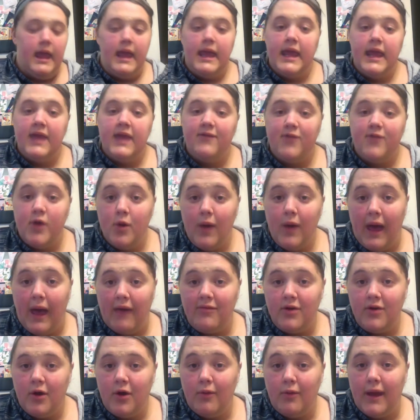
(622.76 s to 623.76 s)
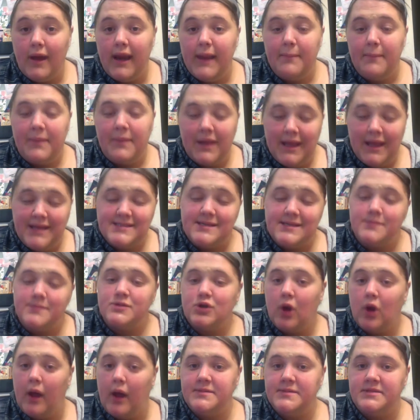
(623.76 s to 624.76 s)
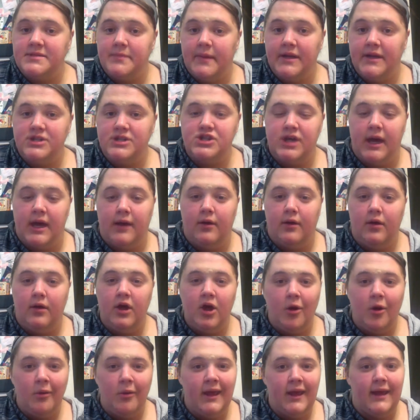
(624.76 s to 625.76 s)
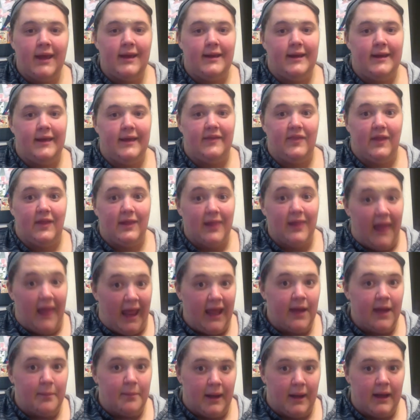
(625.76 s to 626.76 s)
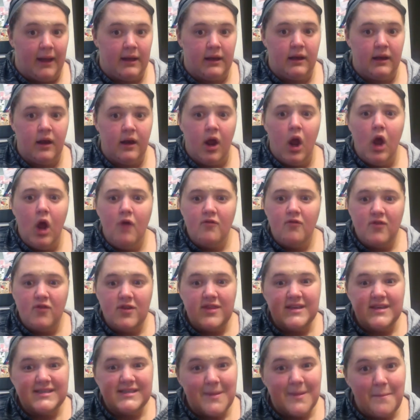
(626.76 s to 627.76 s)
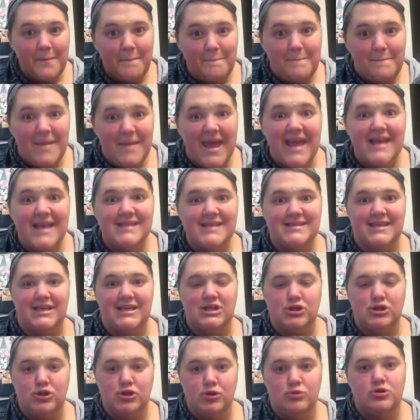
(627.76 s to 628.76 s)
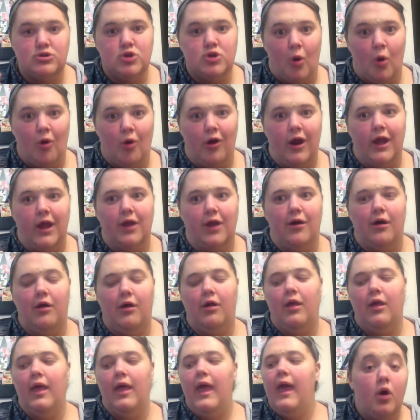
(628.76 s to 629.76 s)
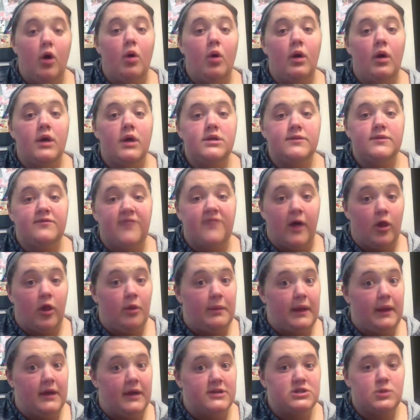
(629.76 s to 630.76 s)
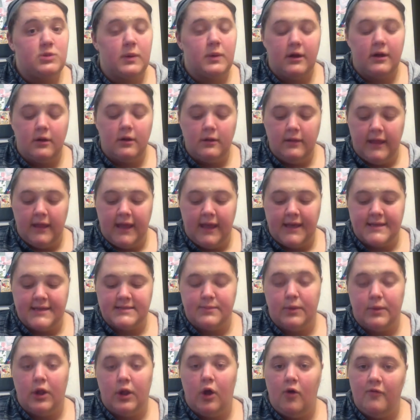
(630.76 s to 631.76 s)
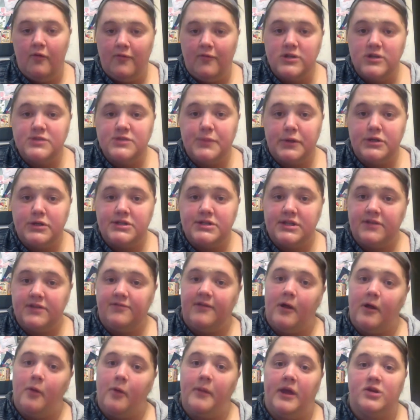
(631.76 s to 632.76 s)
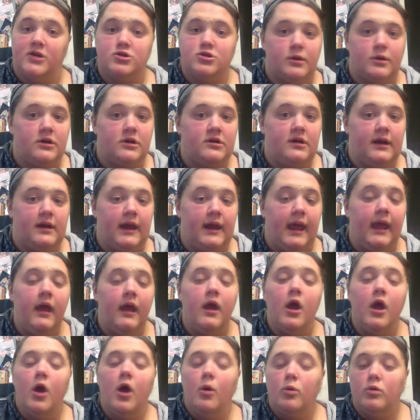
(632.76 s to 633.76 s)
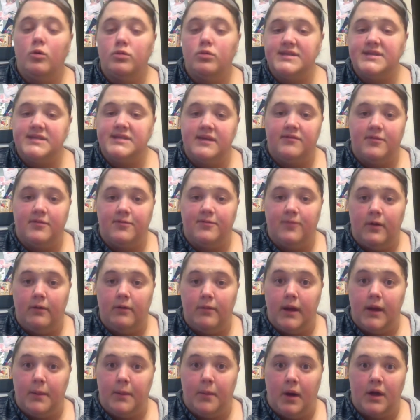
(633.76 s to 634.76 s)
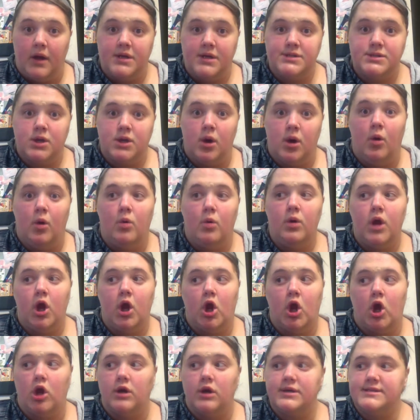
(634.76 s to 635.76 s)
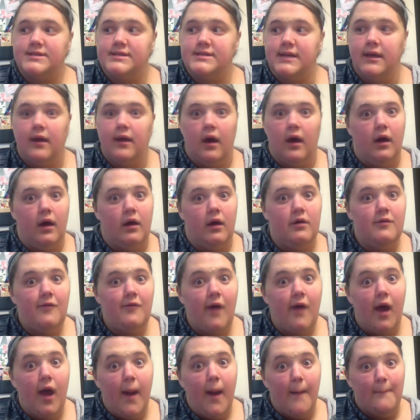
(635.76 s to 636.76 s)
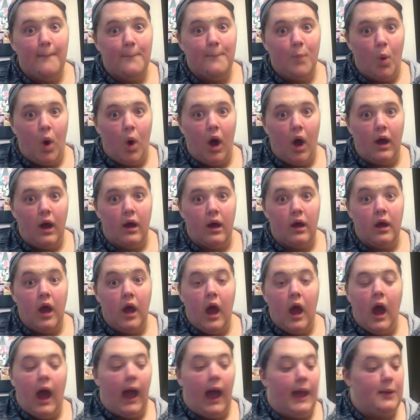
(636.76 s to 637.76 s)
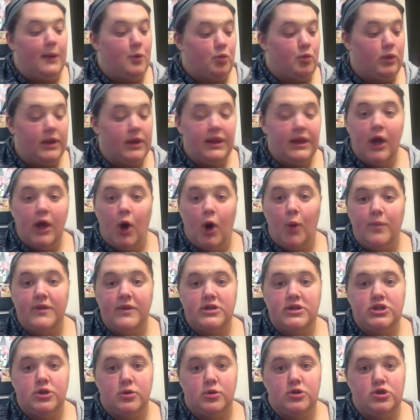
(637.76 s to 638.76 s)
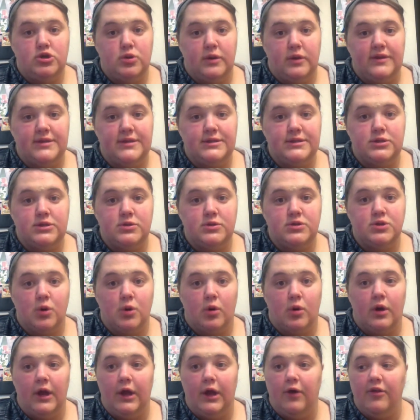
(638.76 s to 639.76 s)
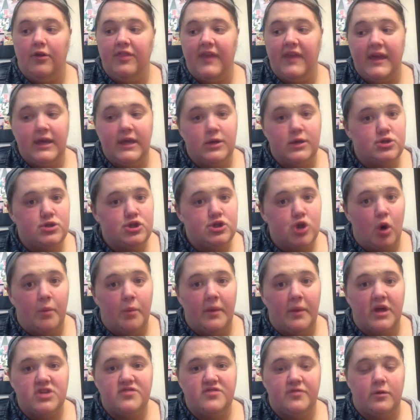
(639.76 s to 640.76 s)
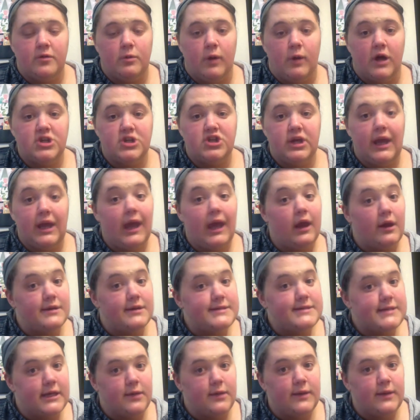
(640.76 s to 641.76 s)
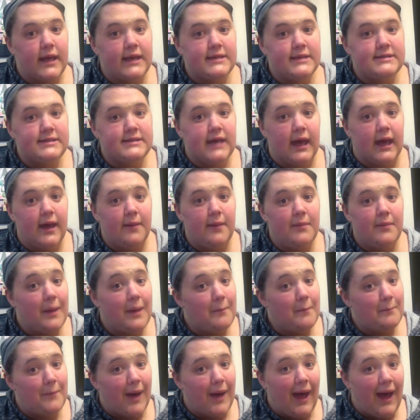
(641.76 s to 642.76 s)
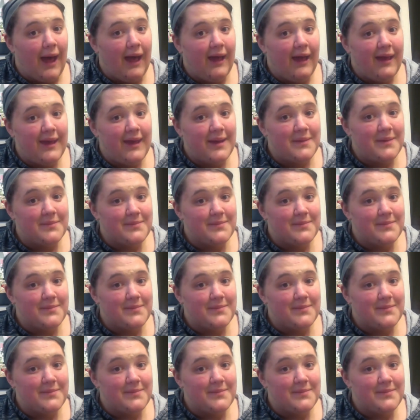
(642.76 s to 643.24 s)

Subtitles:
If you haven't already, please subscribe to my channel and go ahead and hit the like button for this amazing tutorial. Follow me on Twitter, link is below. First person to follow me on Twitter today will receive a free Redbox code, a courtesy of moi. I really hope that you enjoyed this tutorial. Thank you so much for watching, and I'll see you next time. Bye!